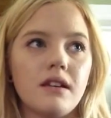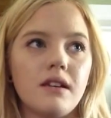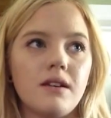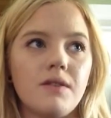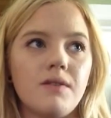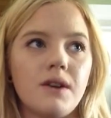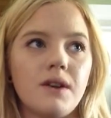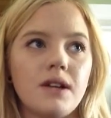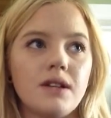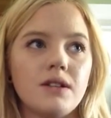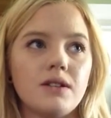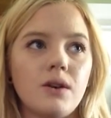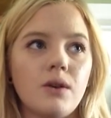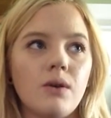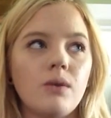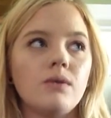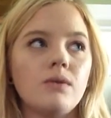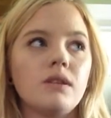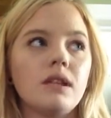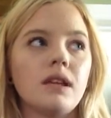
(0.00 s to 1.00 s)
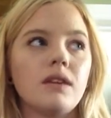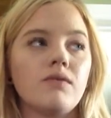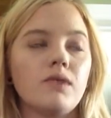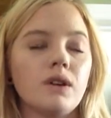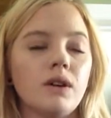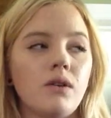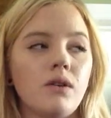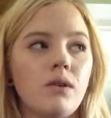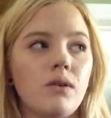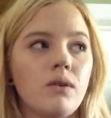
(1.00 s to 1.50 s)
if I don't, like,
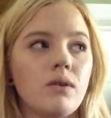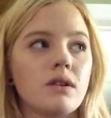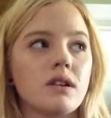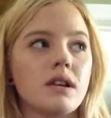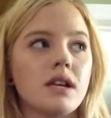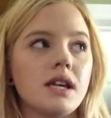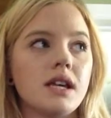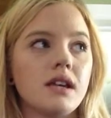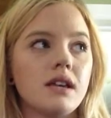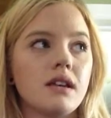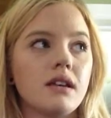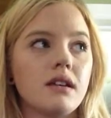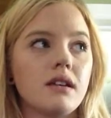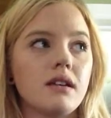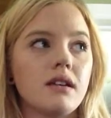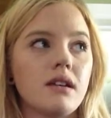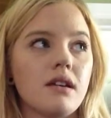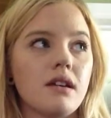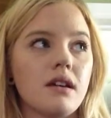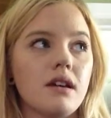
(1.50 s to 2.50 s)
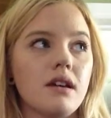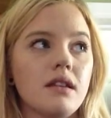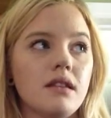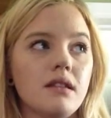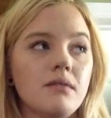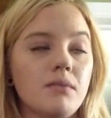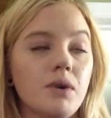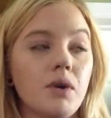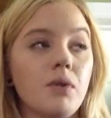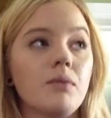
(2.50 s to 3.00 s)
record it in
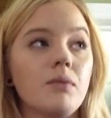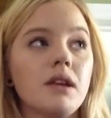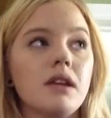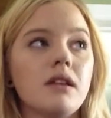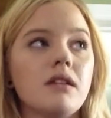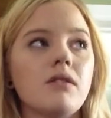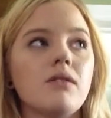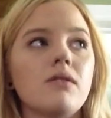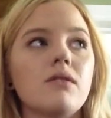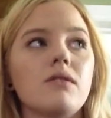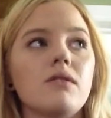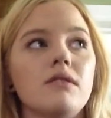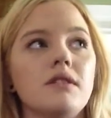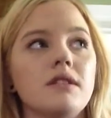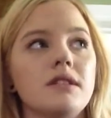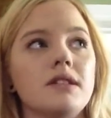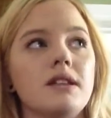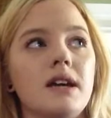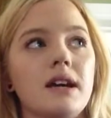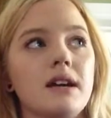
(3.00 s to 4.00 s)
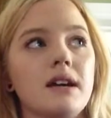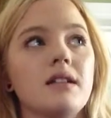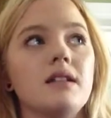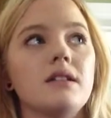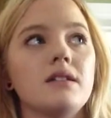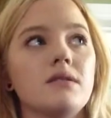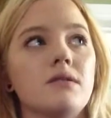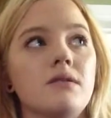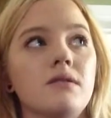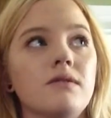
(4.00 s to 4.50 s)
the moment or the second
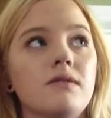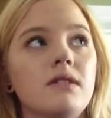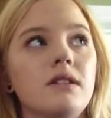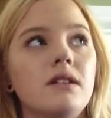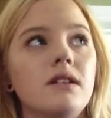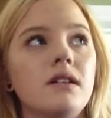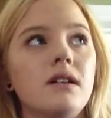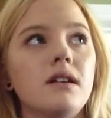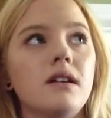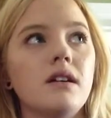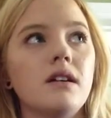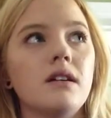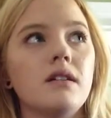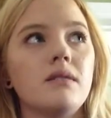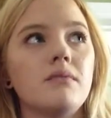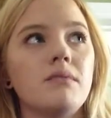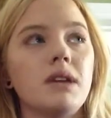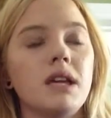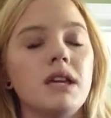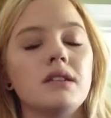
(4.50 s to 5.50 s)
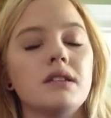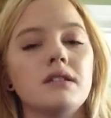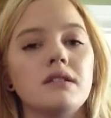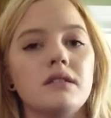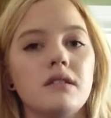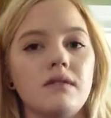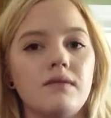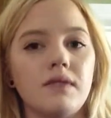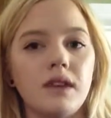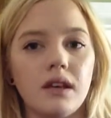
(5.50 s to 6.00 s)
it's over,
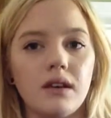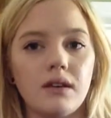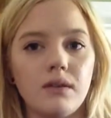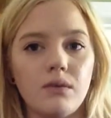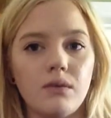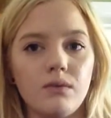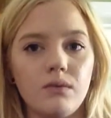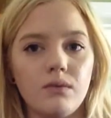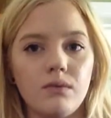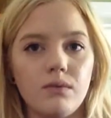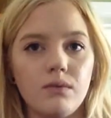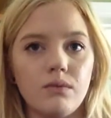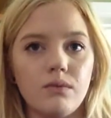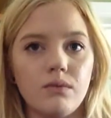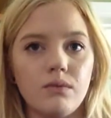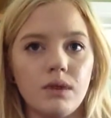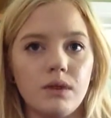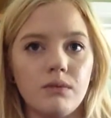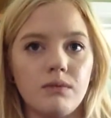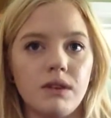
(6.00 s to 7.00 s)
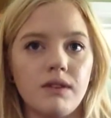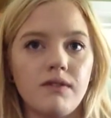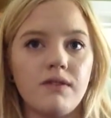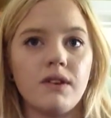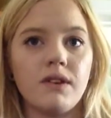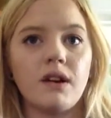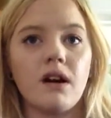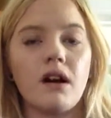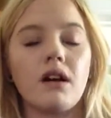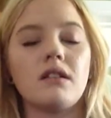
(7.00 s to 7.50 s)
pieces of it will be
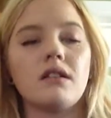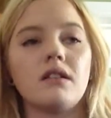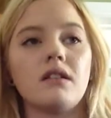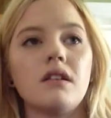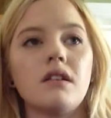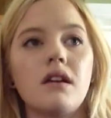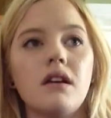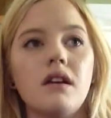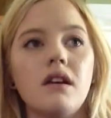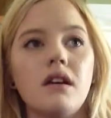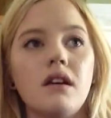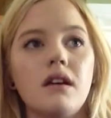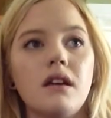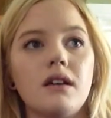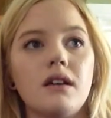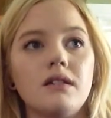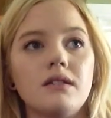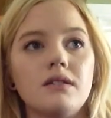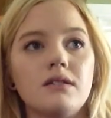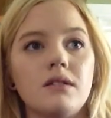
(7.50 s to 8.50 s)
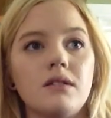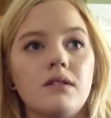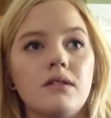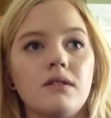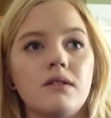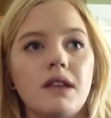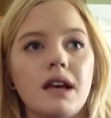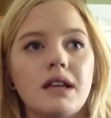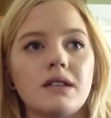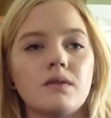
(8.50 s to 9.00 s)
forgotten. And
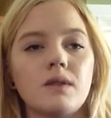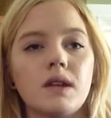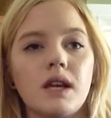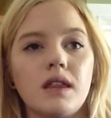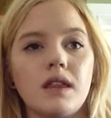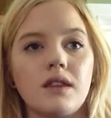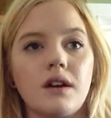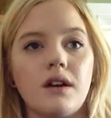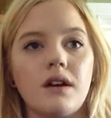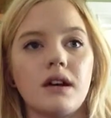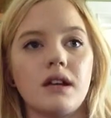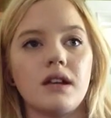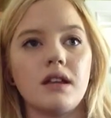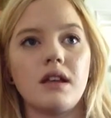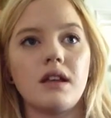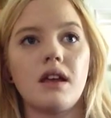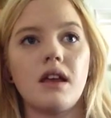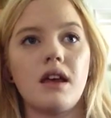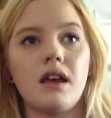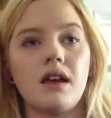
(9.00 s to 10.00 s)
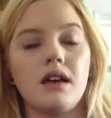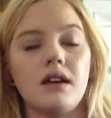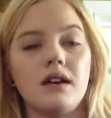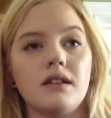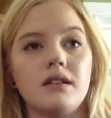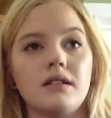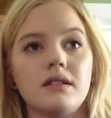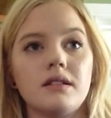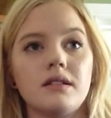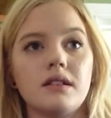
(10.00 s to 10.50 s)
so that's what I thought.
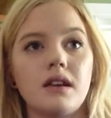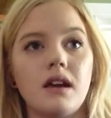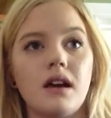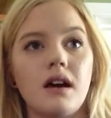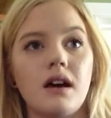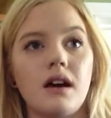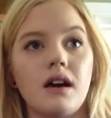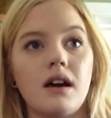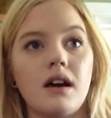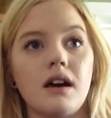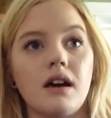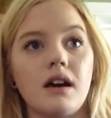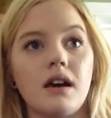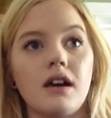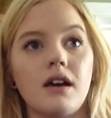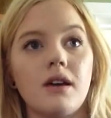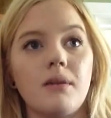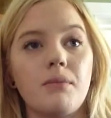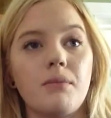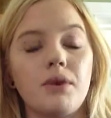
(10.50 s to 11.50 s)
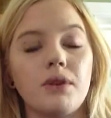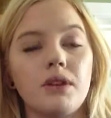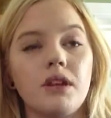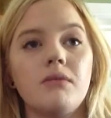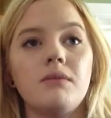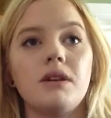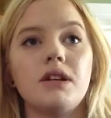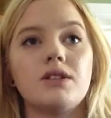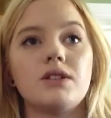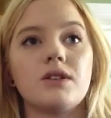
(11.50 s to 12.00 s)
And I pulled
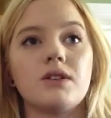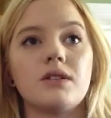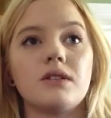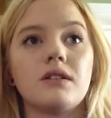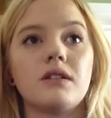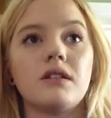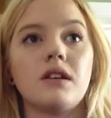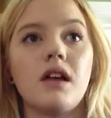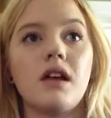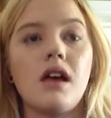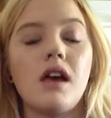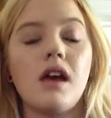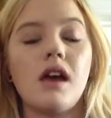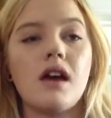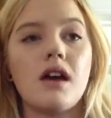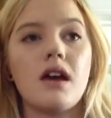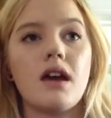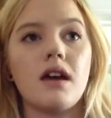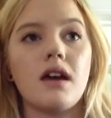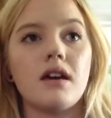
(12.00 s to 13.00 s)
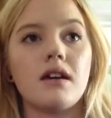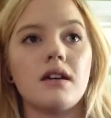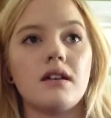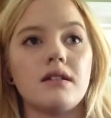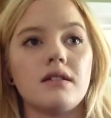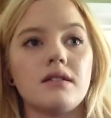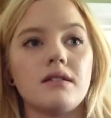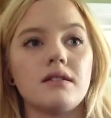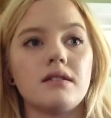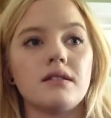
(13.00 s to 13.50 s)
out my journal
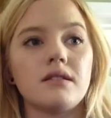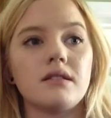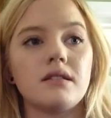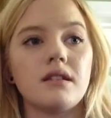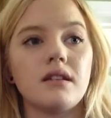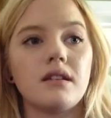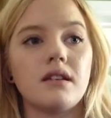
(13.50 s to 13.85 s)
and